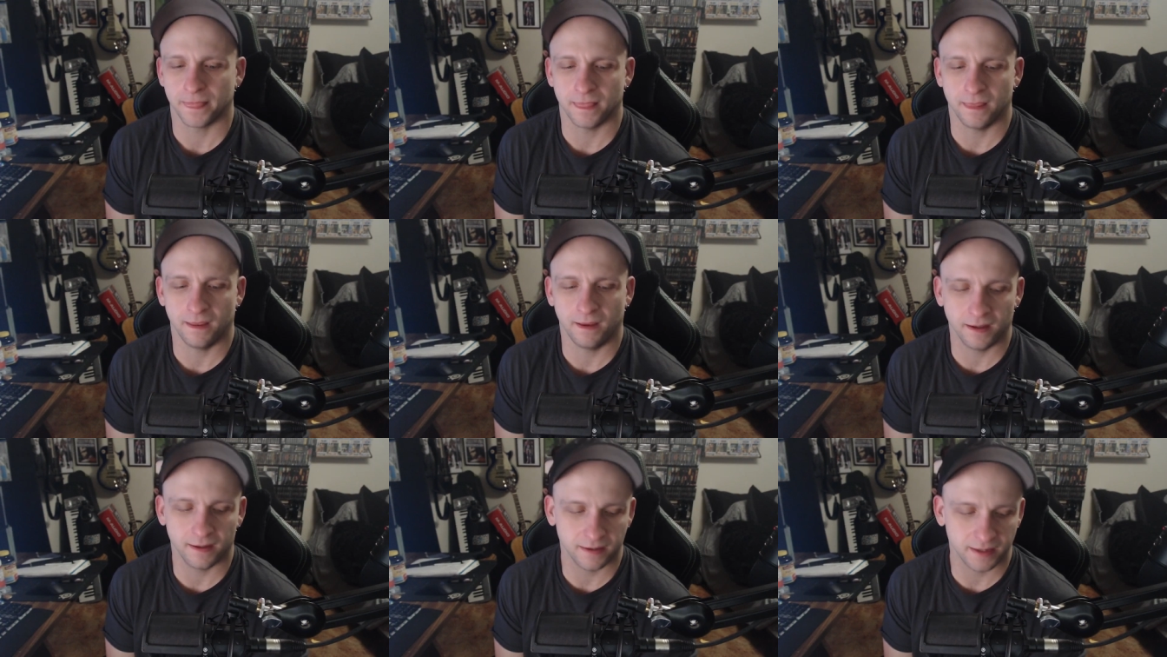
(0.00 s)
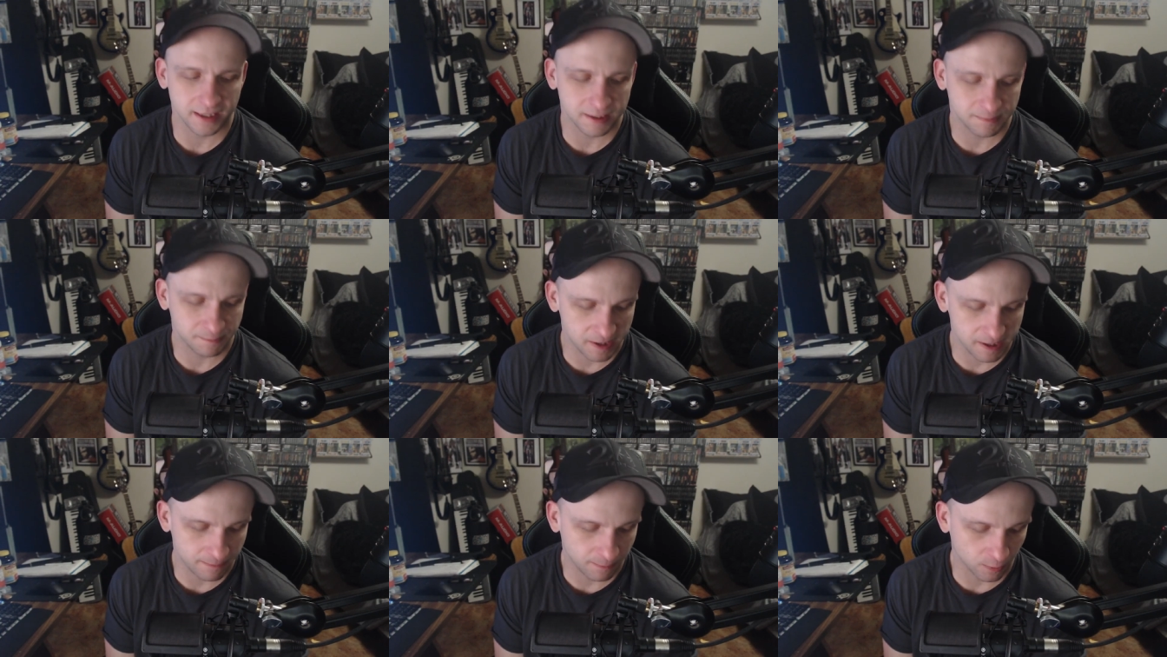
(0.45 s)
And these
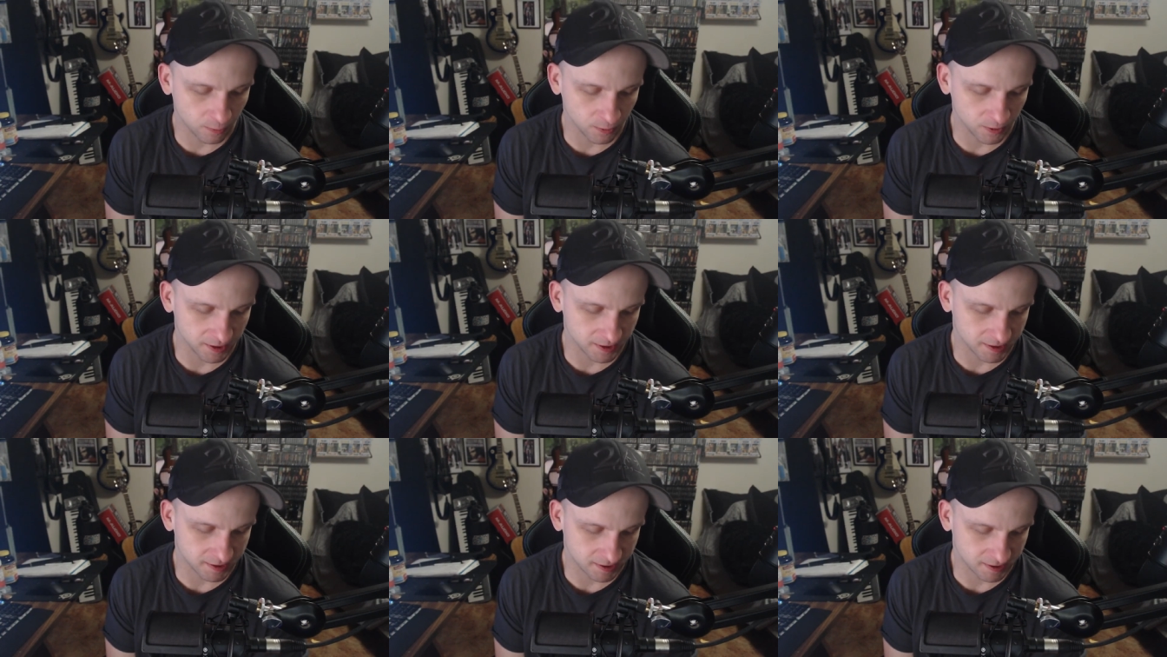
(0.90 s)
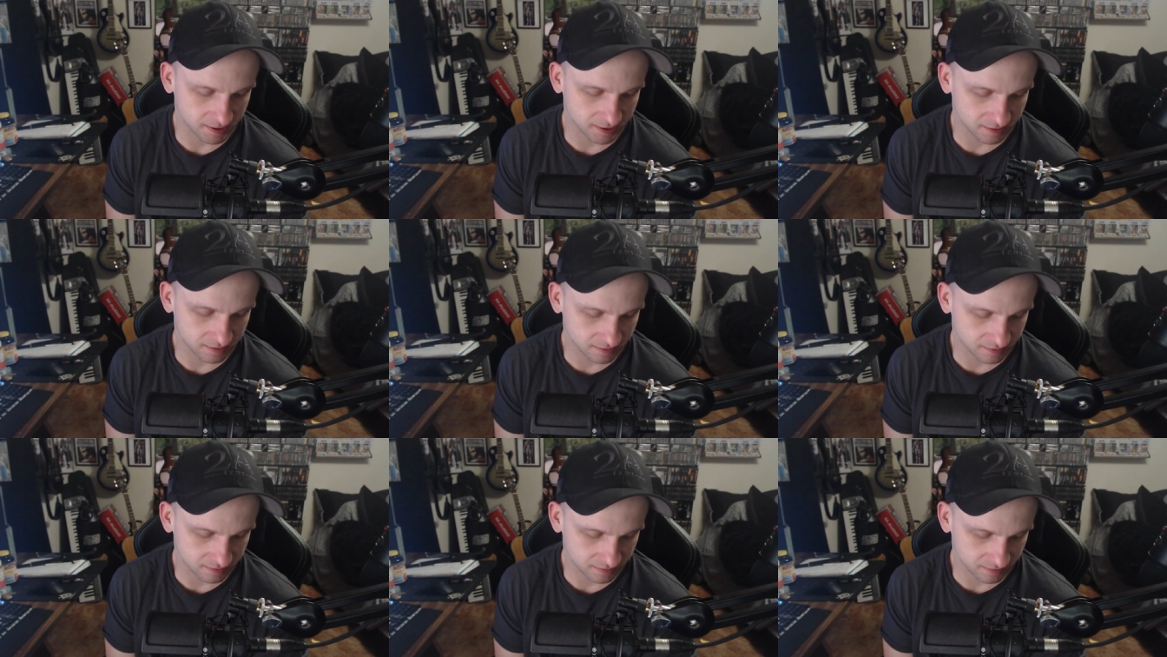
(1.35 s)
people just,
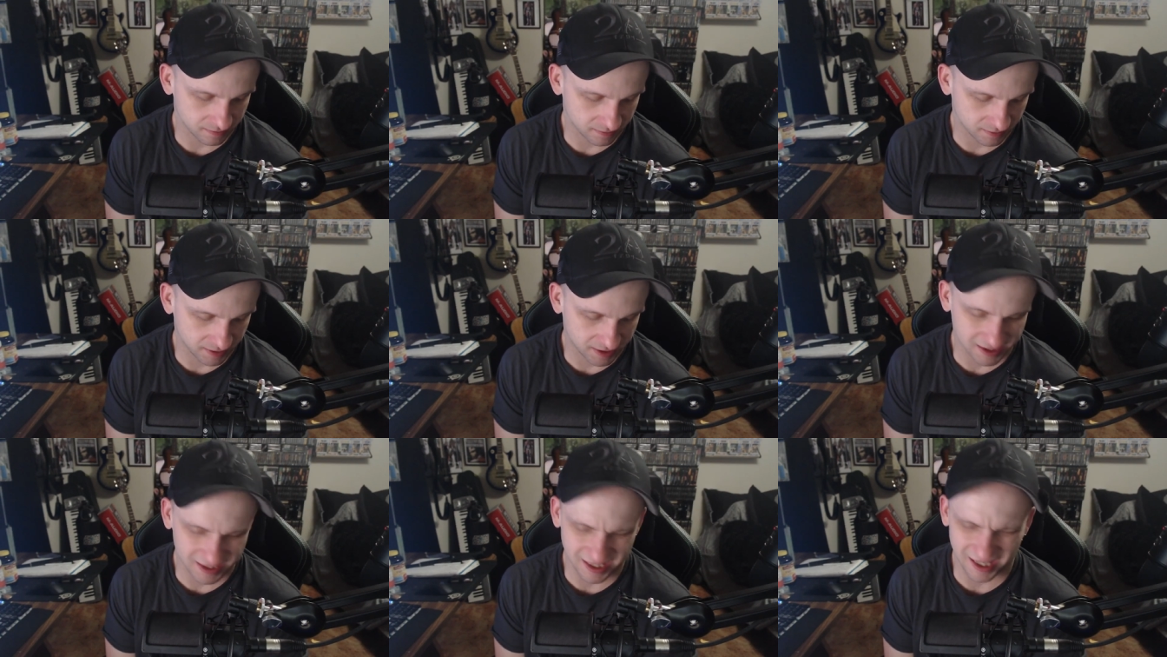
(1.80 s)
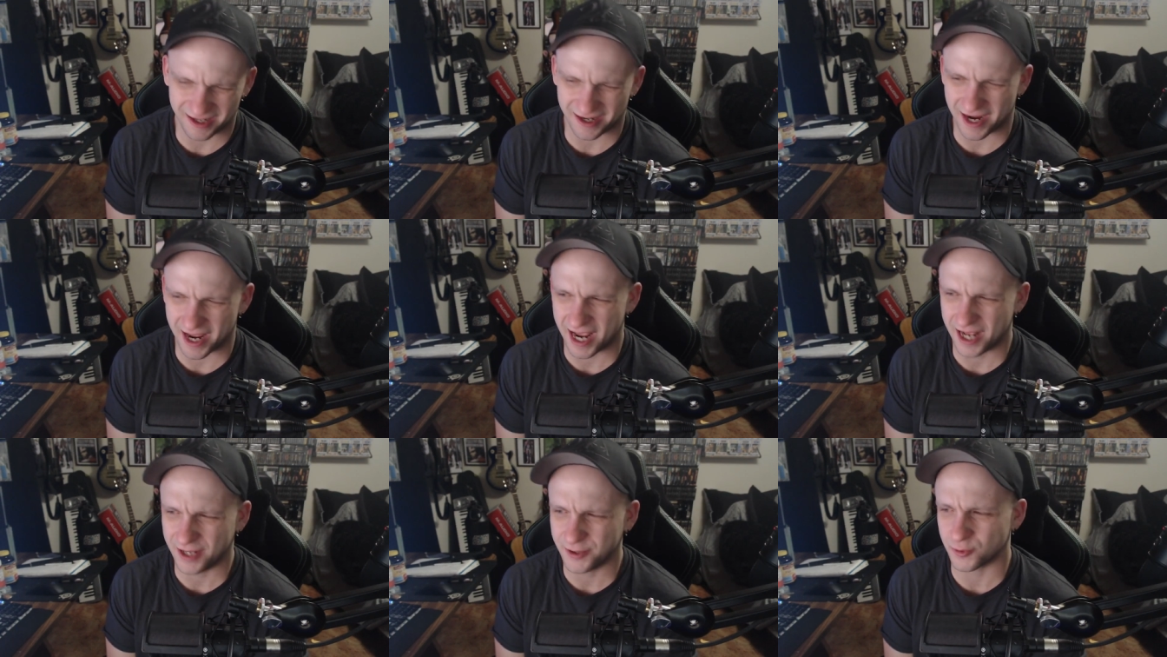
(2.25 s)
it's not
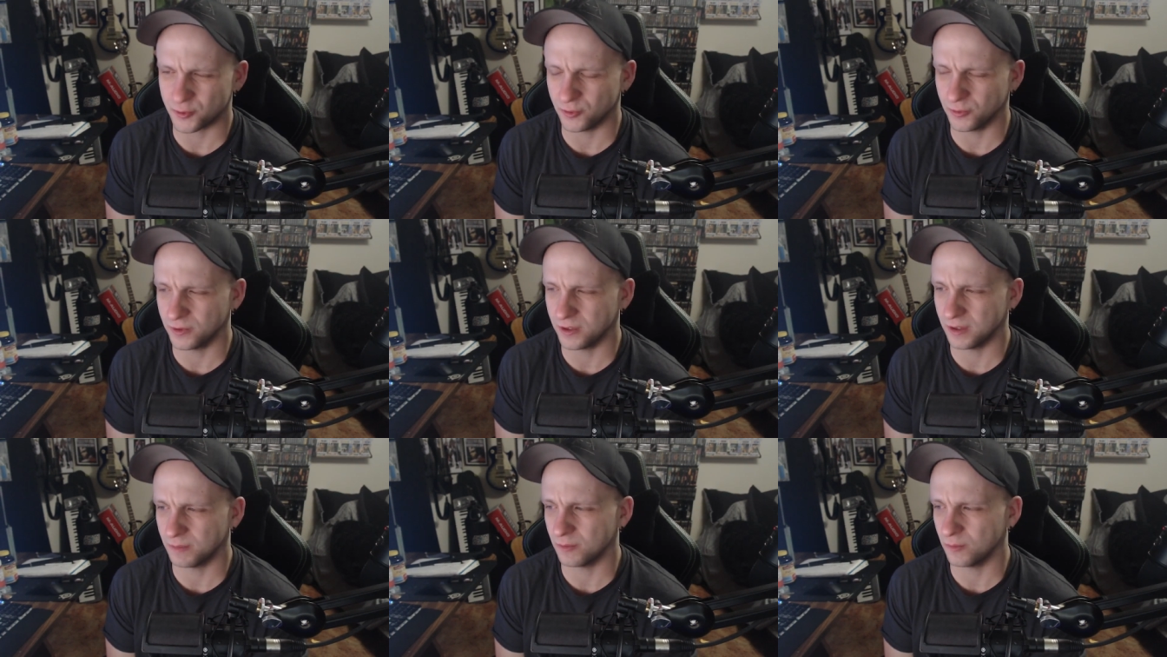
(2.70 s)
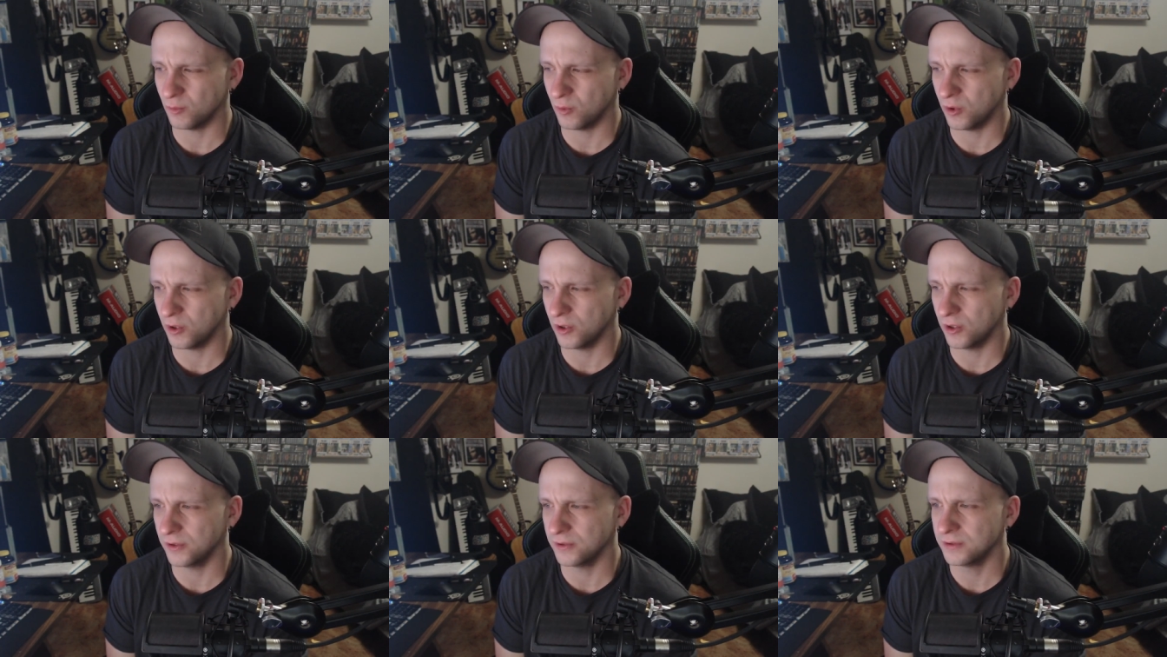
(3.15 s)
natural, number
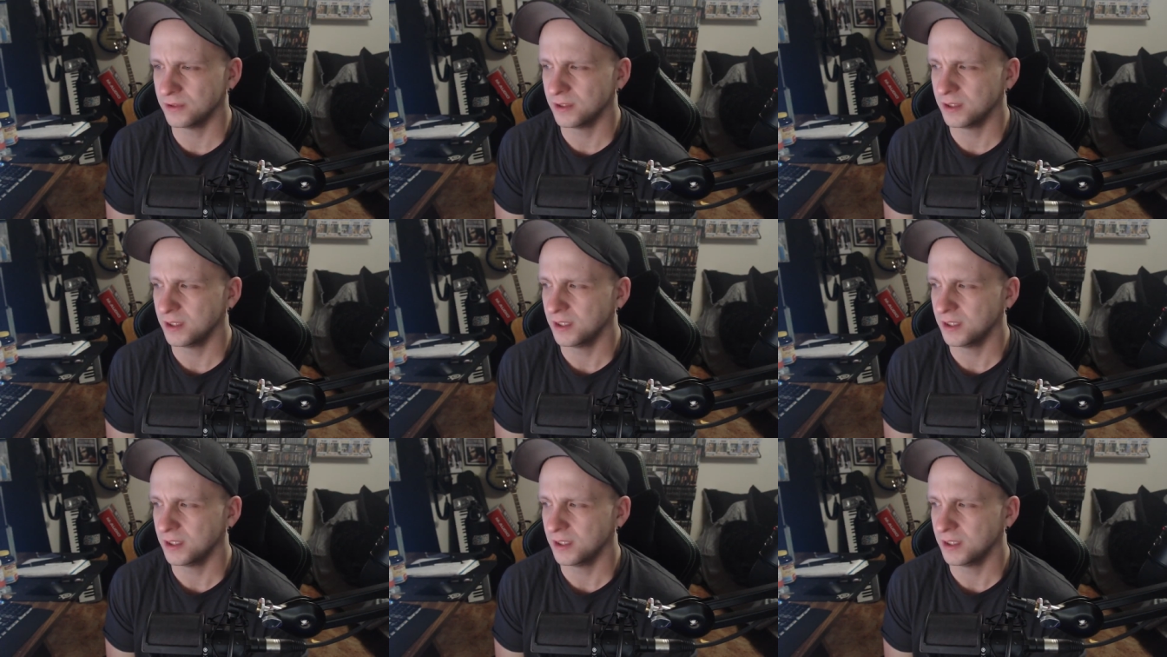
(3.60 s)
one.